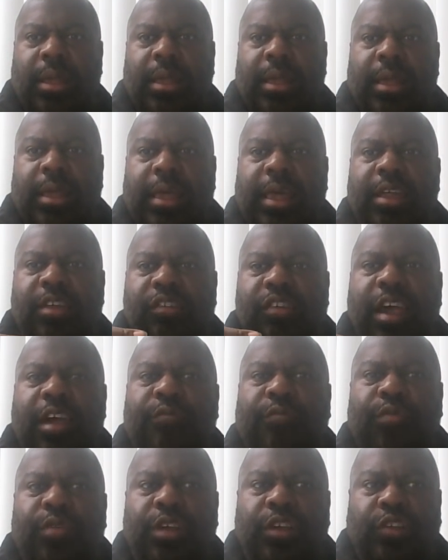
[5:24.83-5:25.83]
in
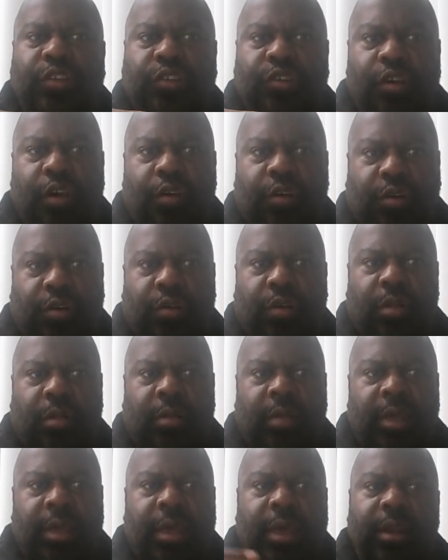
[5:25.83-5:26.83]
Jeffrey's circle.
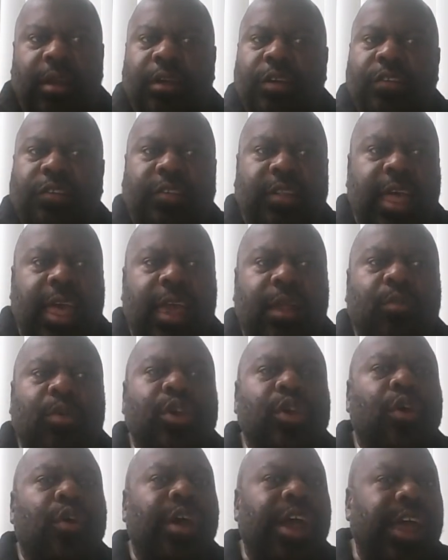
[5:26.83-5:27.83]
And understand, when
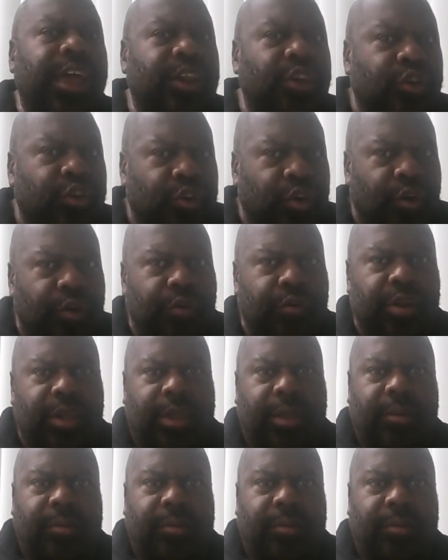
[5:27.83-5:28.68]
you're an attorney,